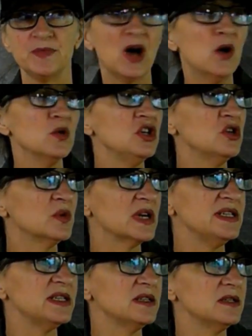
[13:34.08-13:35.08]
oh, you know what
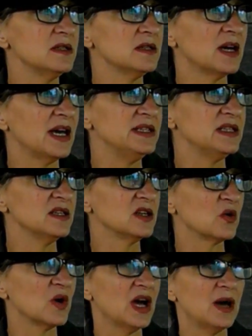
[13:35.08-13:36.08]
I didn't
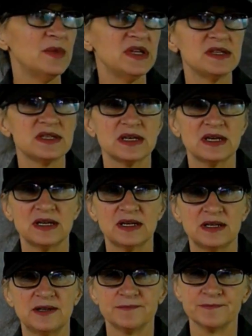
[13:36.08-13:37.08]
grab is
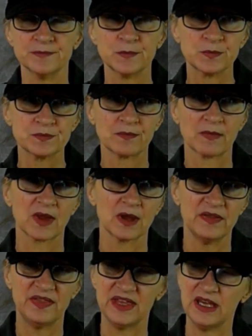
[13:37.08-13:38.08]

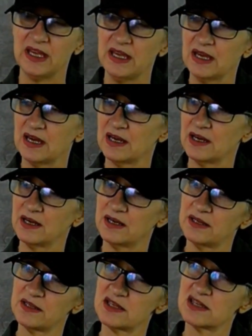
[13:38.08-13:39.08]
the
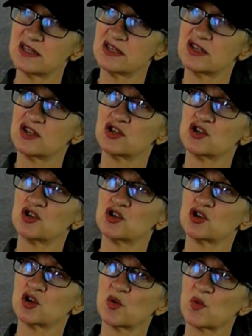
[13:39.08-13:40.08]

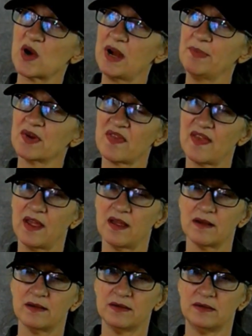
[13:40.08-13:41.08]
scraper thing.
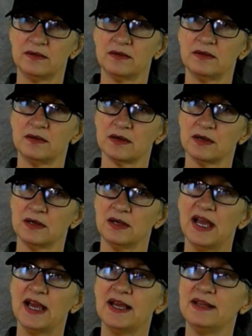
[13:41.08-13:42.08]

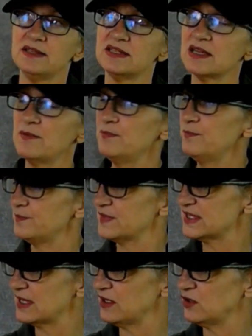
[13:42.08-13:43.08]
And some
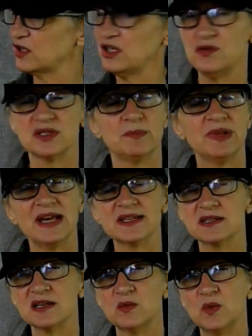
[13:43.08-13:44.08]
say you can use a
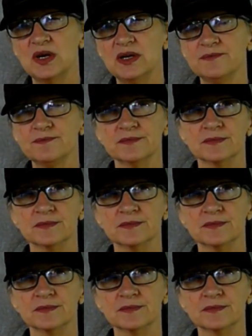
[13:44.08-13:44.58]
plastic one.